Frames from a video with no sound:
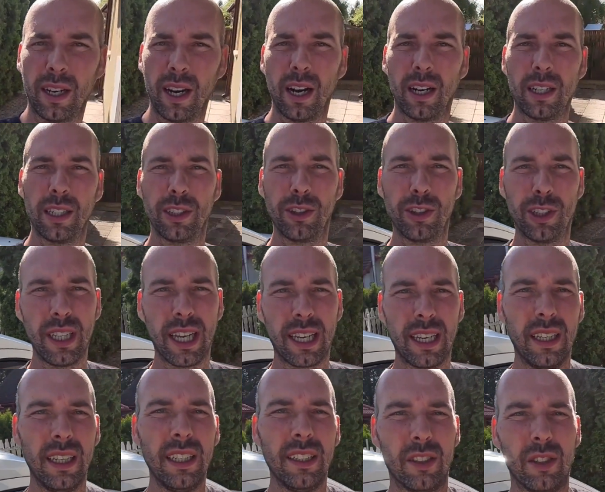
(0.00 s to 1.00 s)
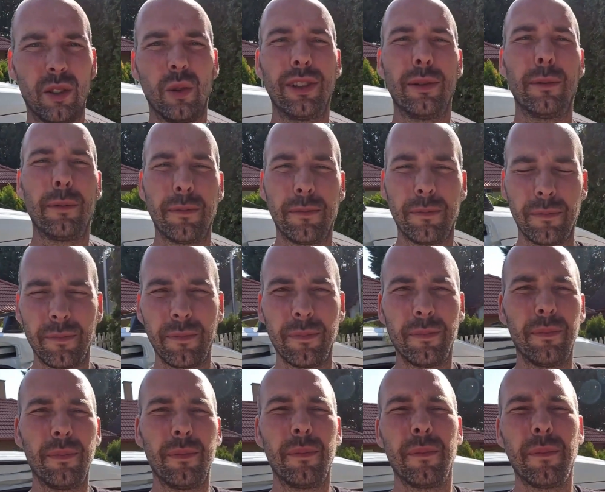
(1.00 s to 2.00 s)
Annie, the owner, said
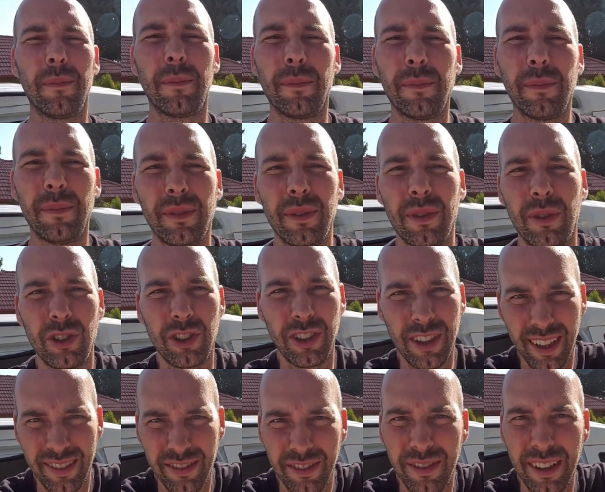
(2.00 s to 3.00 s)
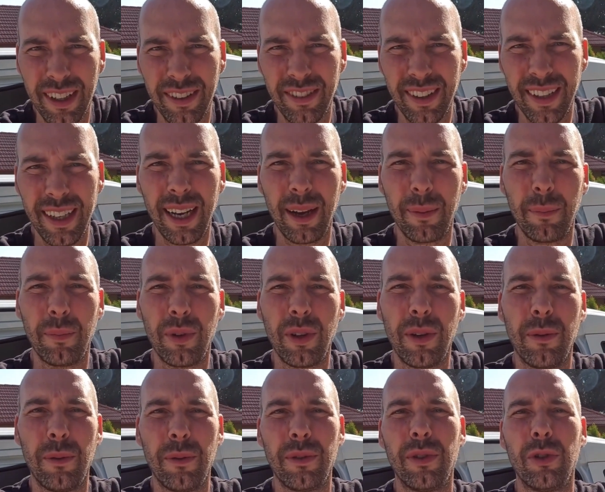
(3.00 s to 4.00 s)
she doesn't need the lamp.
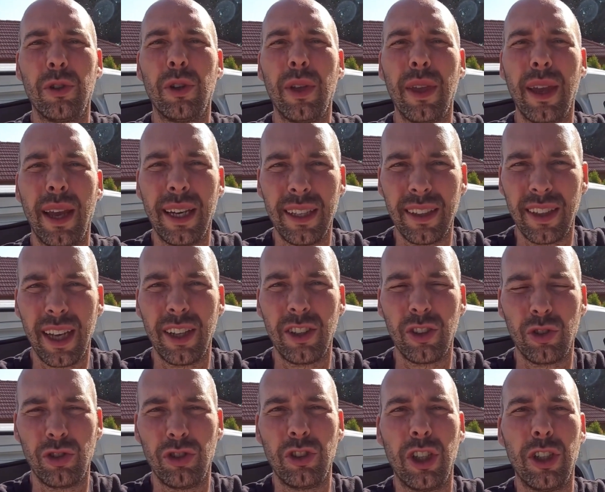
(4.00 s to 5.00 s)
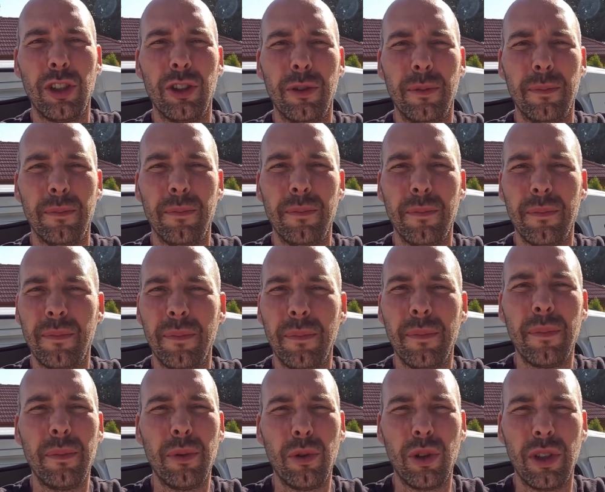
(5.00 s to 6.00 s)
So yeah, I used it
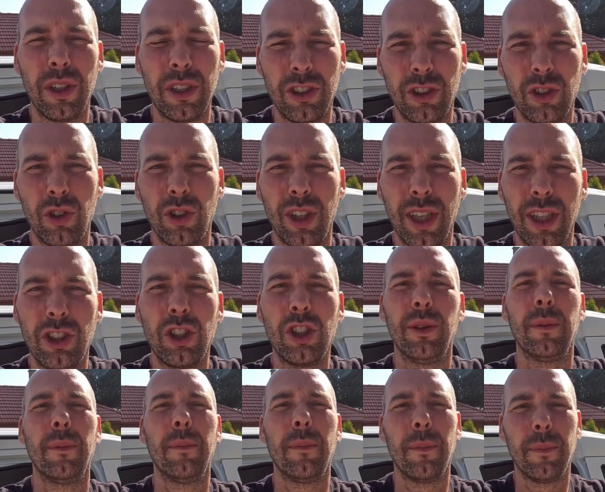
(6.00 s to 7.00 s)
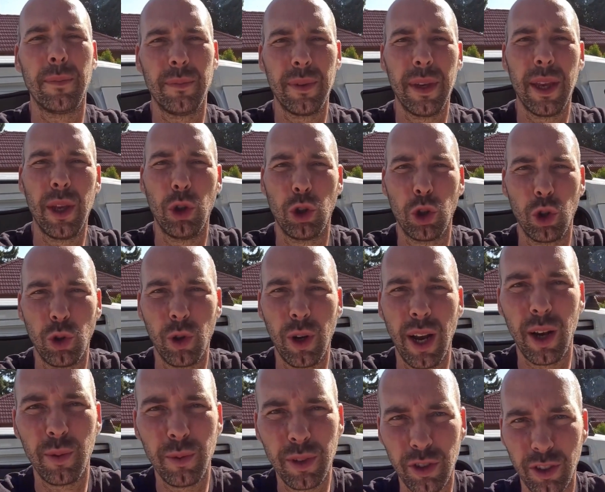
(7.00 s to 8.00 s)
for this location. I'll show you
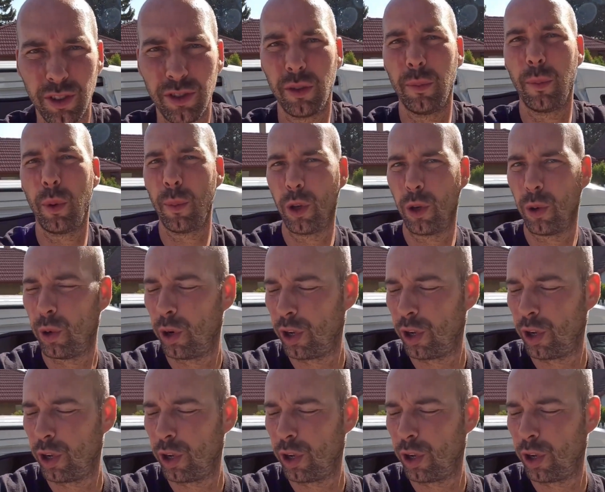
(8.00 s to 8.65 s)
how in just a moment.